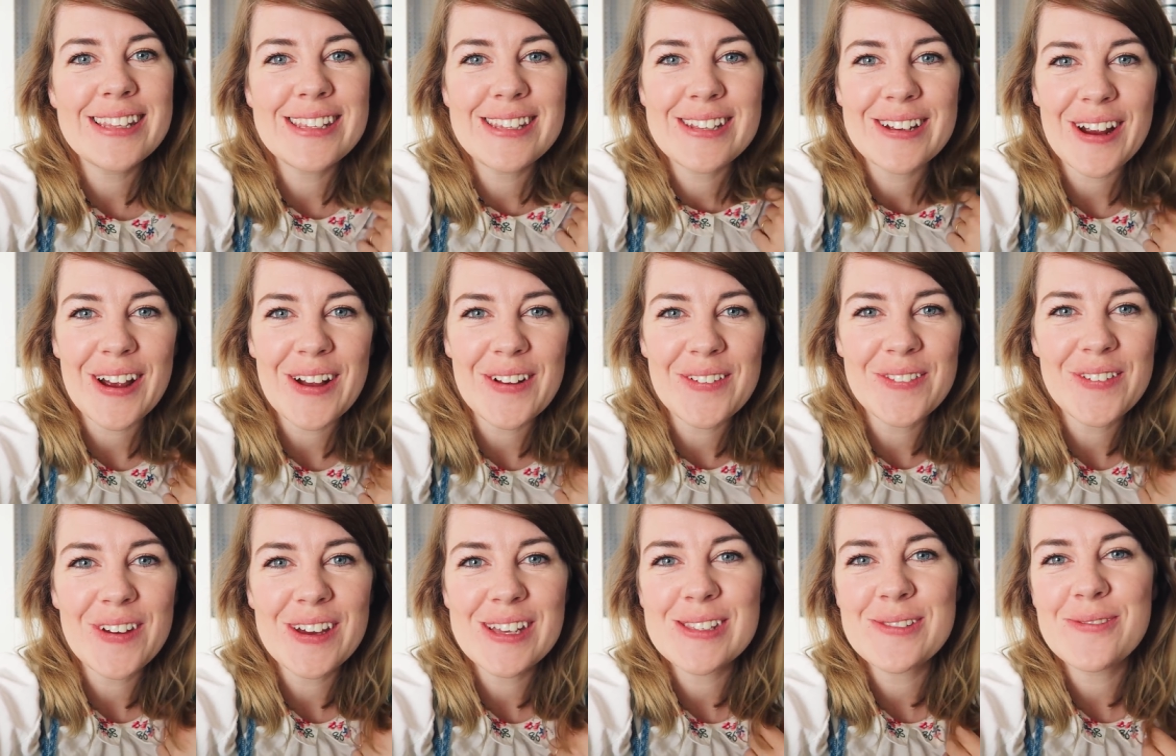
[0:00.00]

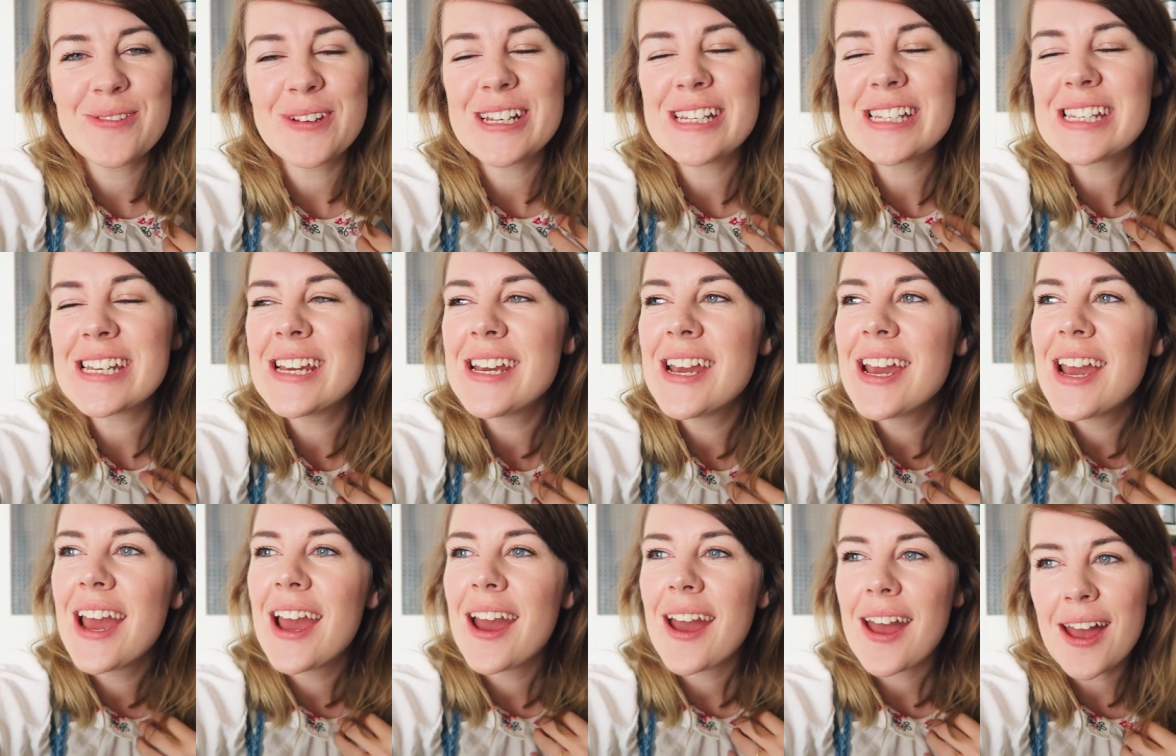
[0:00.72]
Instagram husband
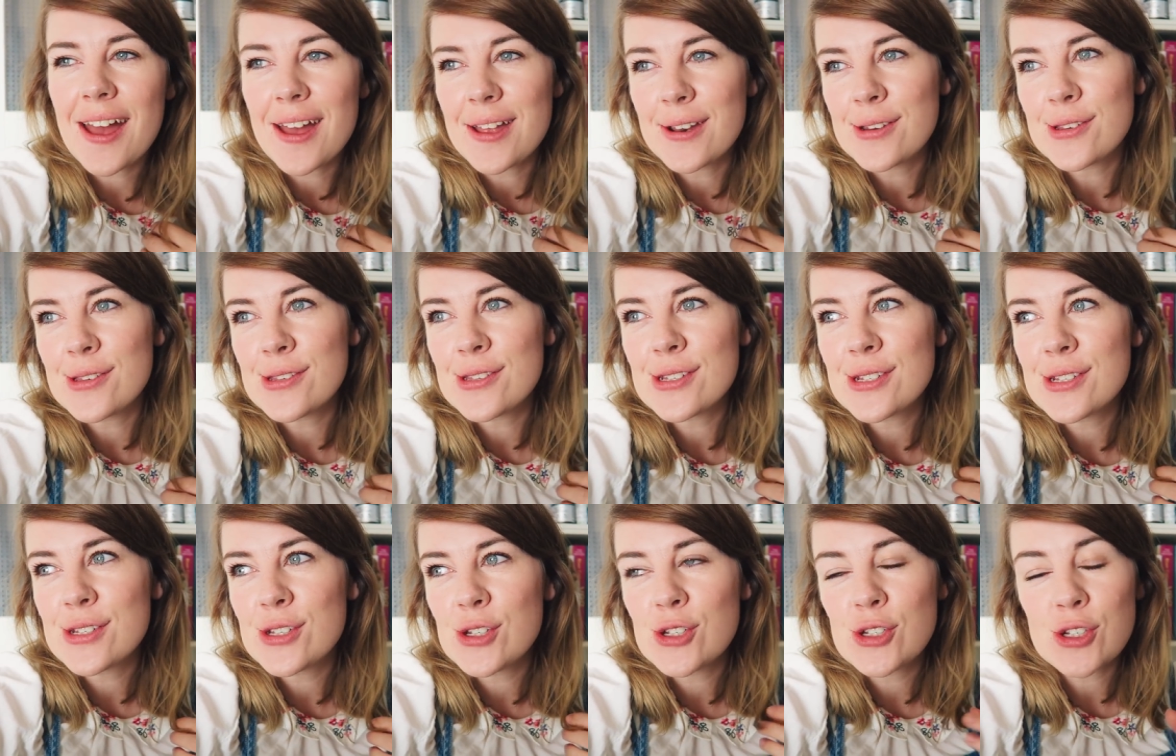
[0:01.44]

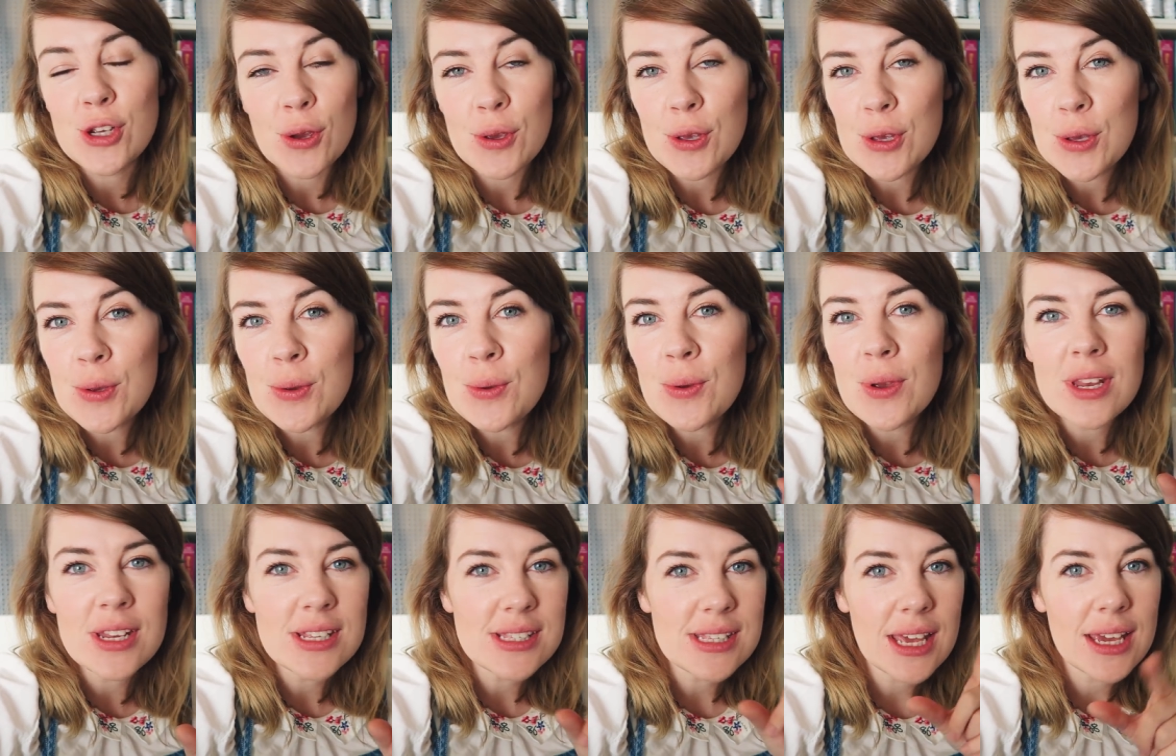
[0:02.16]
and show
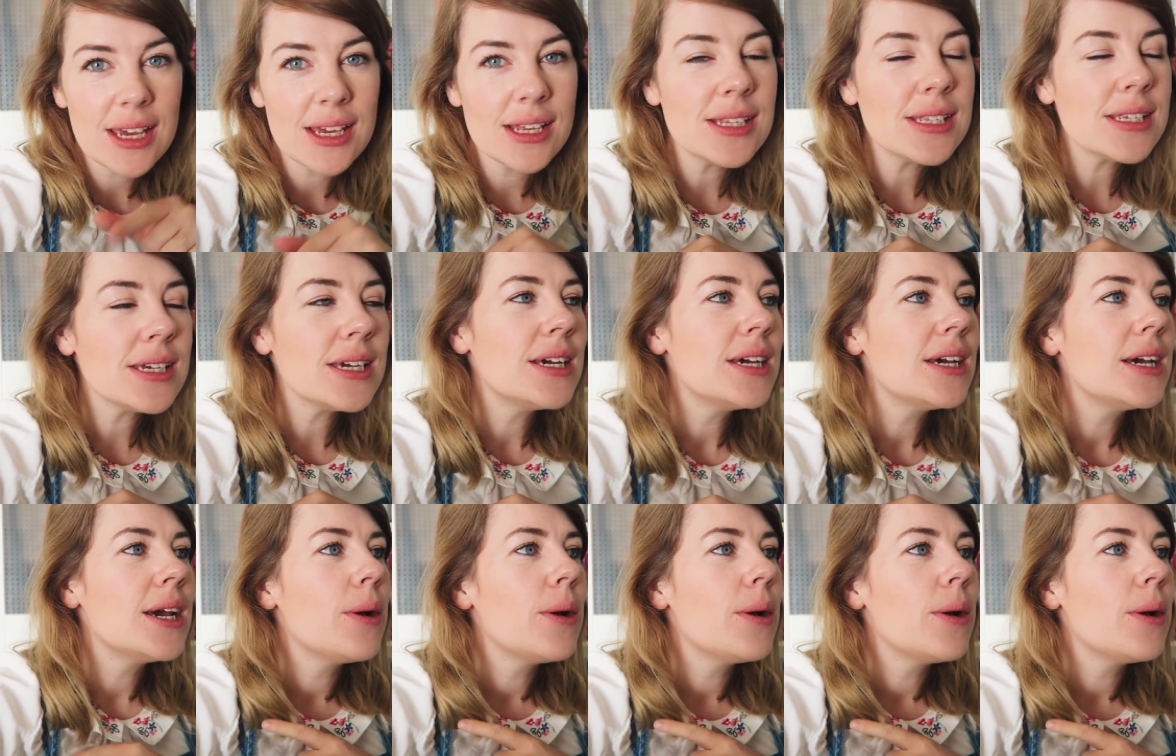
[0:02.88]
you in a second.